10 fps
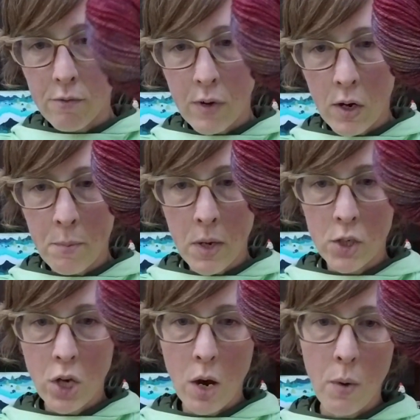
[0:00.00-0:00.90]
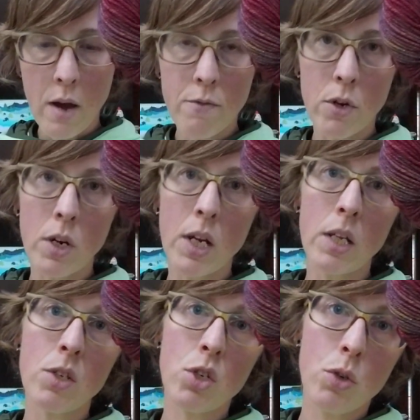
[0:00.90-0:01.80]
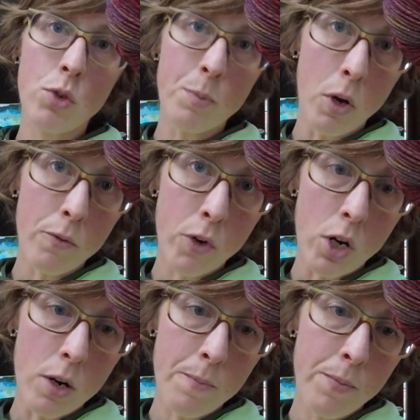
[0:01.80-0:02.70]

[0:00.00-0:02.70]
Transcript: very much. However, it's too small for her.